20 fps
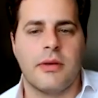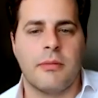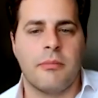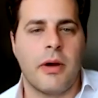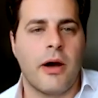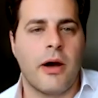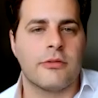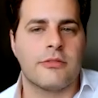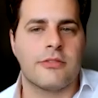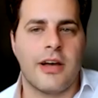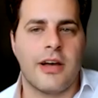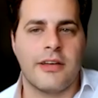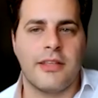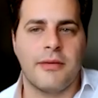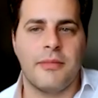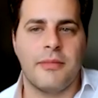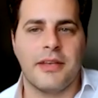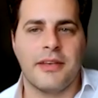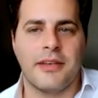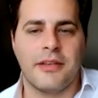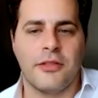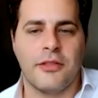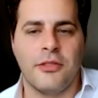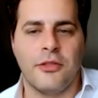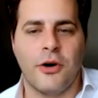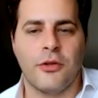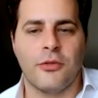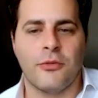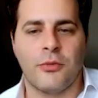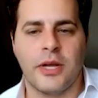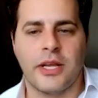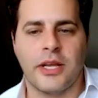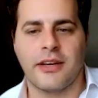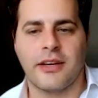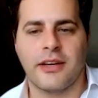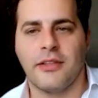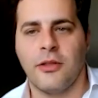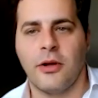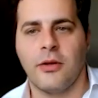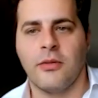And by outside, I mean non-RIC,
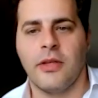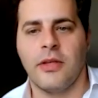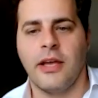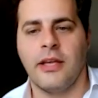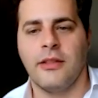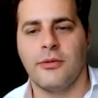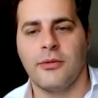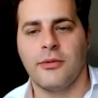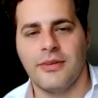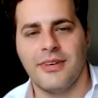non-EDU,